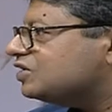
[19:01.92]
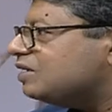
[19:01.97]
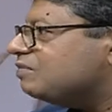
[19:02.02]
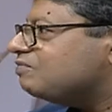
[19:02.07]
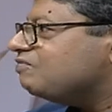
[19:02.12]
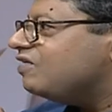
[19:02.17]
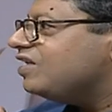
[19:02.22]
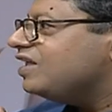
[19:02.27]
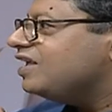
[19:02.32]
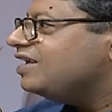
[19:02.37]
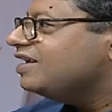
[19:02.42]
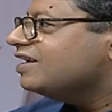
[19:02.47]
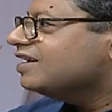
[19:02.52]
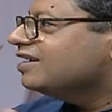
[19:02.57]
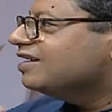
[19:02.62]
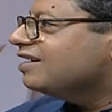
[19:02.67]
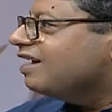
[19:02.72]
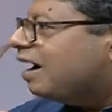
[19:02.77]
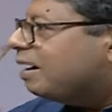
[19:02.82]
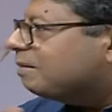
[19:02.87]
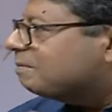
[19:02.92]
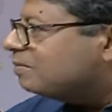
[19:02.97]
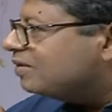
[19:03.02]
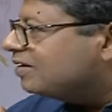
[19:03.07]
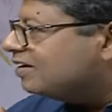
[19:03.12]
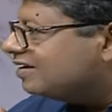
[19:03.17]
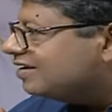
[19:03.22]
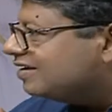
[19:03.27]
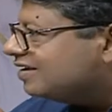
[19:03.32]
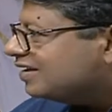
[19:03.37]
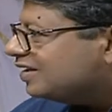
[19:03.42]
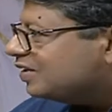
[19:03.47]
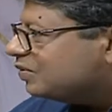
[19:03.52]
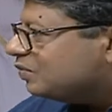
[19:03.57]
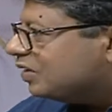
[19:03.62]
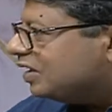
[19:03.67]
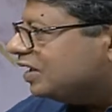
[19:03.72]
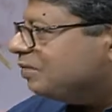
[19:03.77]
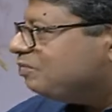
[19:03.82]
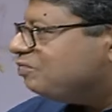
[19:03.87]
we see him very humble,
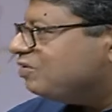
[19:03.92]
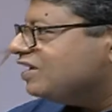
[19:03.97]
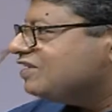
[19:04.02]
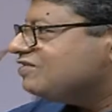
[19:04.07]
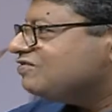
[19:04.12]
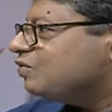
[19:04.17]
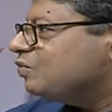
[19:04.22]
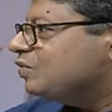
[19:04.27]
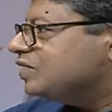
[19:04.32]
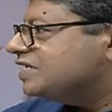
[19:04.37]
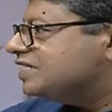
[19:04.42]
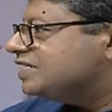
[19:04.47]
where he prays for